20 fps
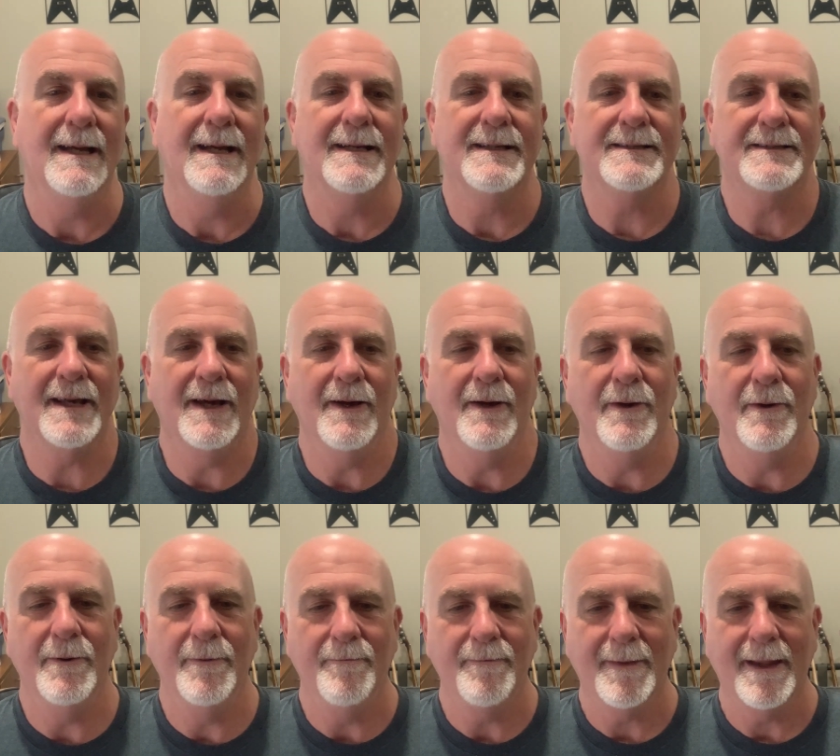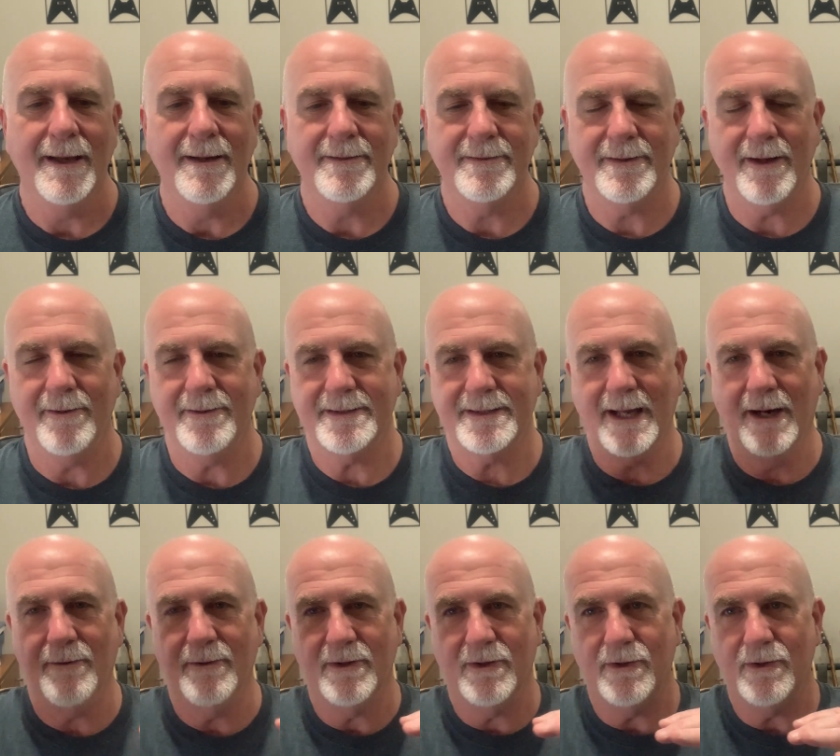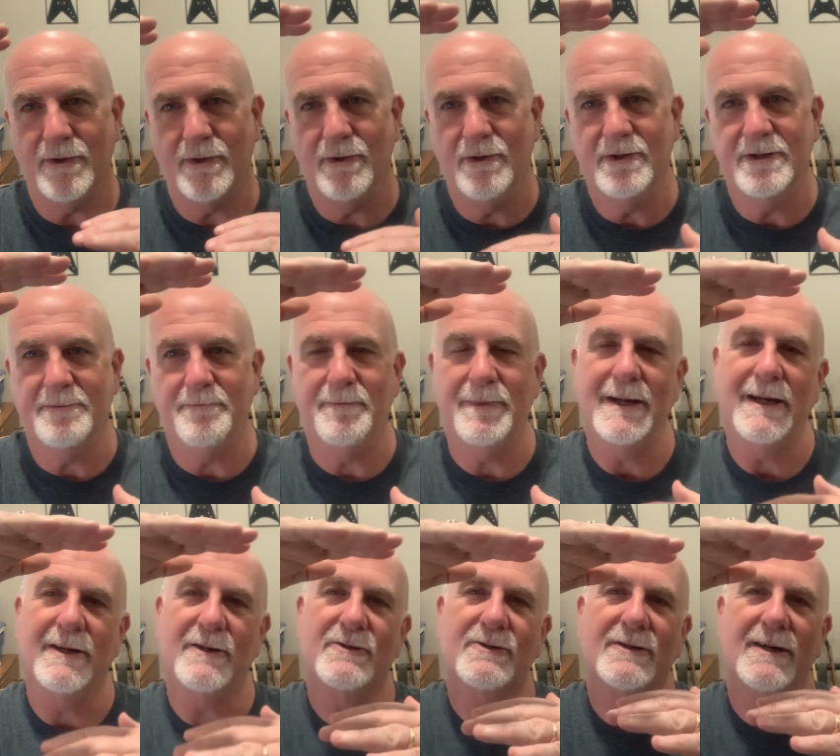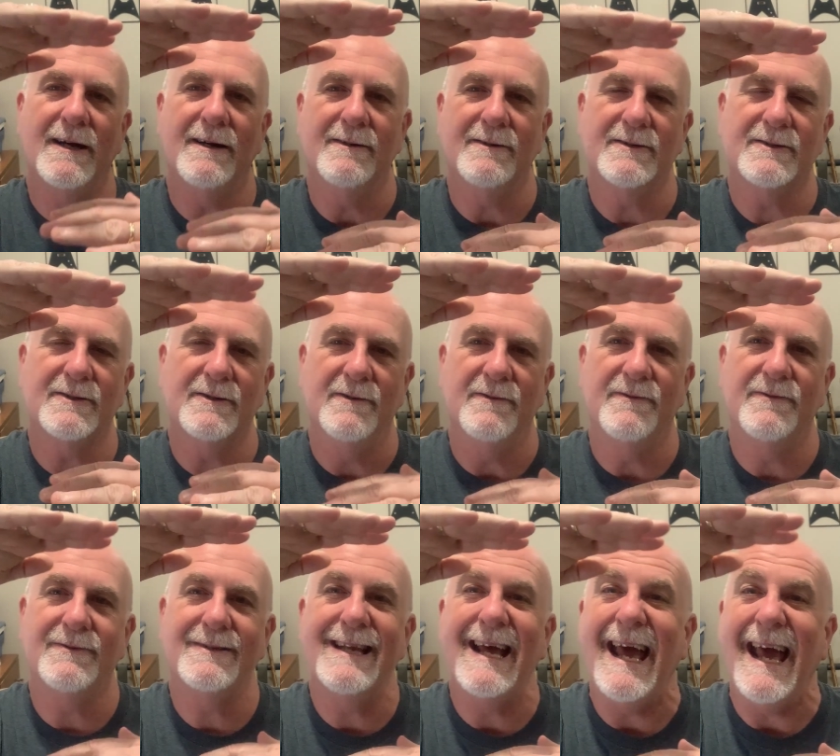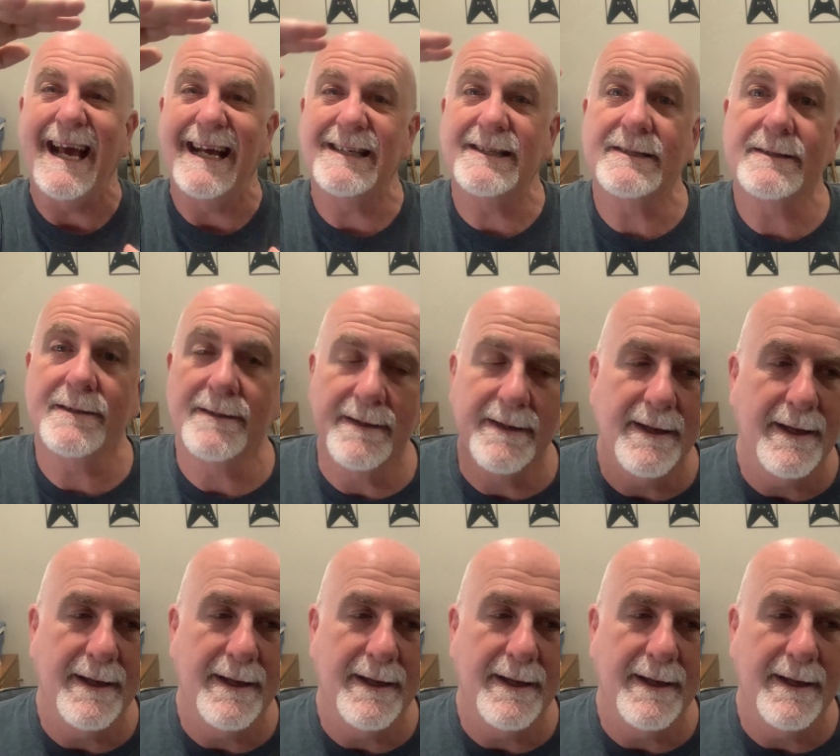So don't start with huge, big chunks of text.